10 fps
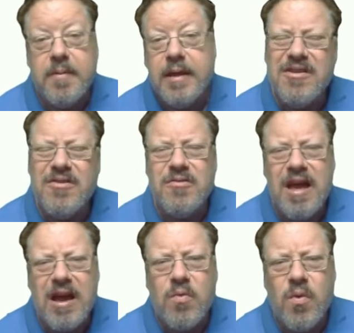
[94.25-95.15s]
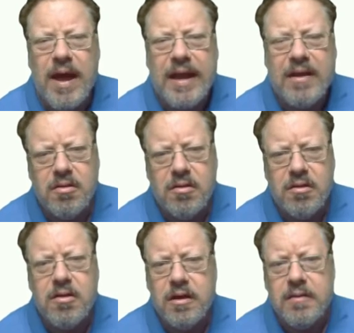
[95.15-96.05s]
but you're not quite
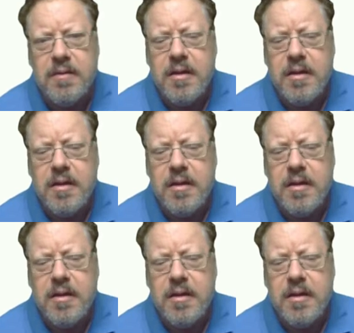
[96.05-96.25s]
good.